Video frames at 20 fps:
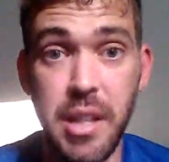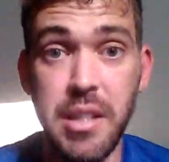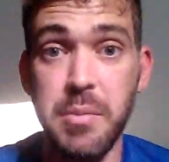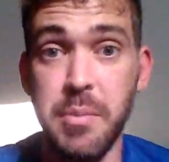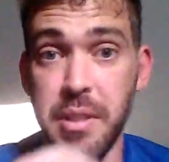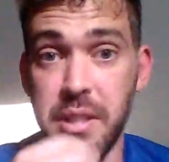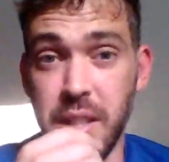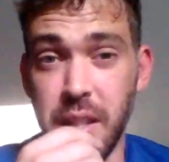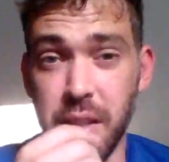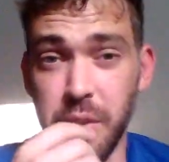
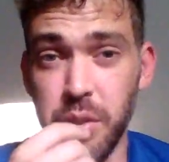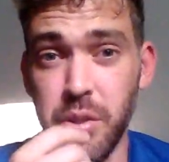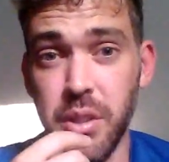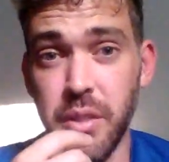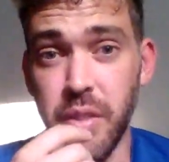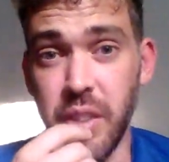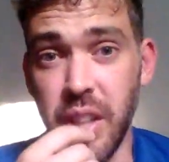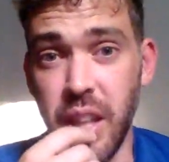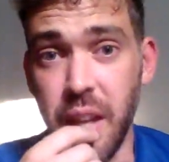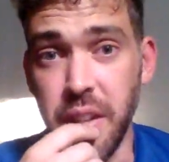my tongue sort
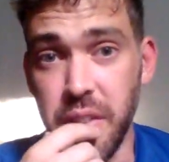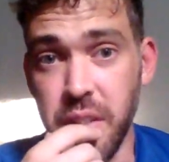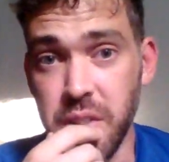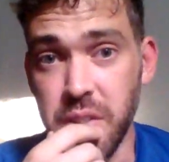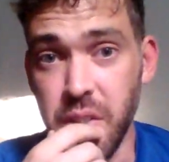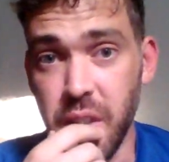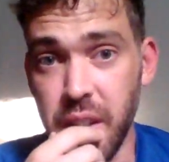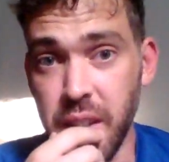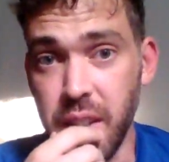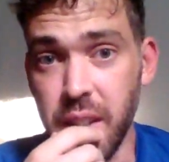of on the
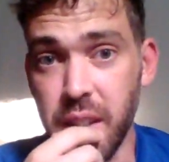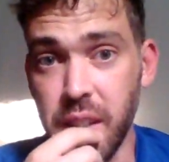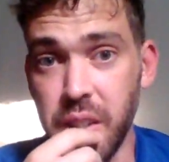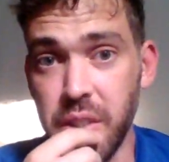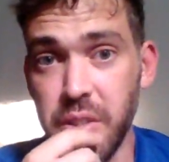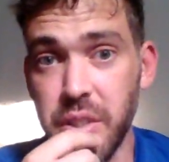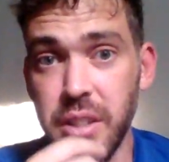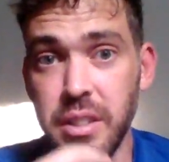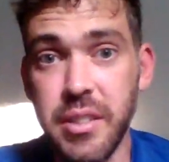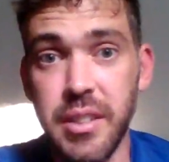underside of the
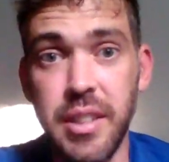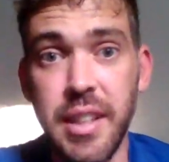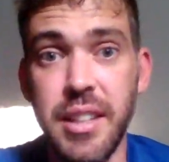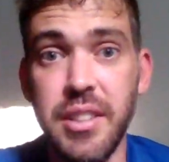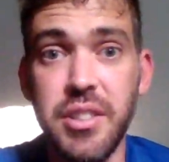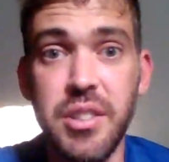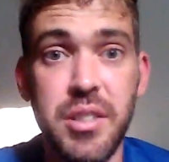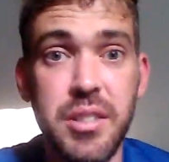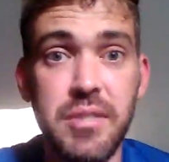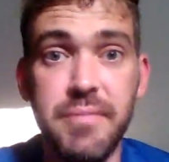clitoris, and then
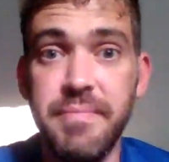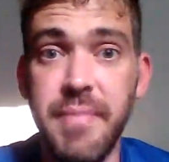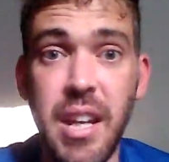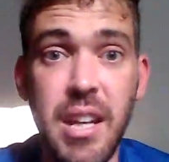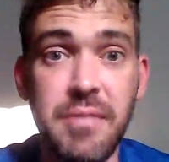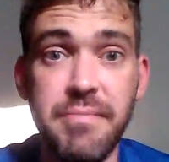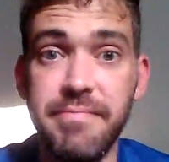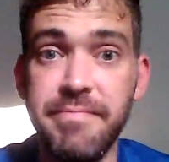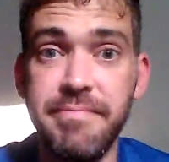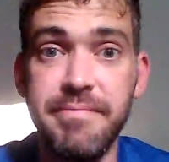just
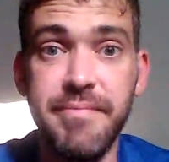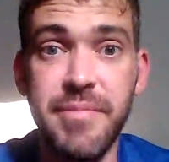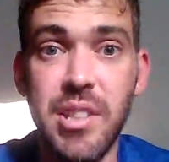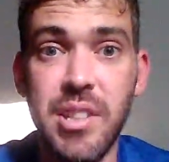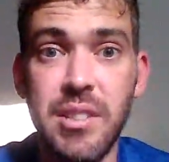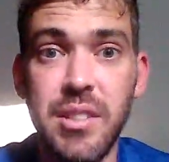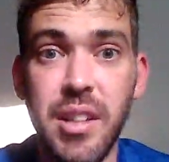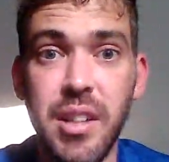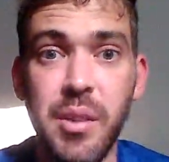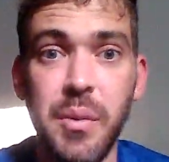
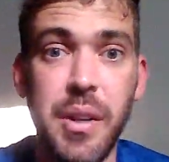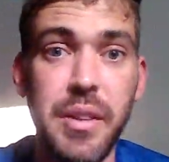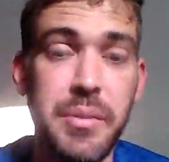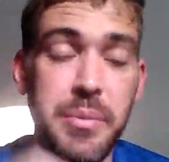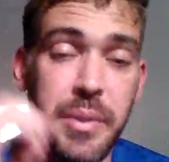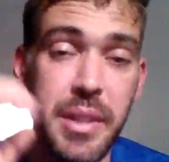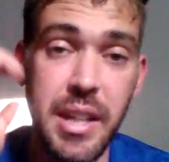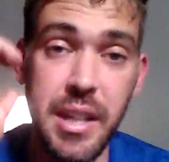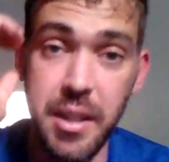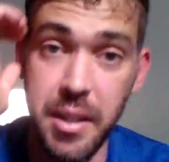suck away
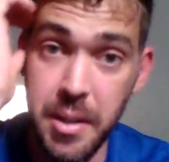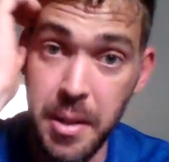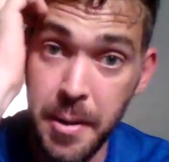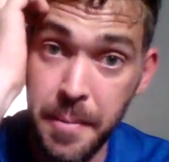from there.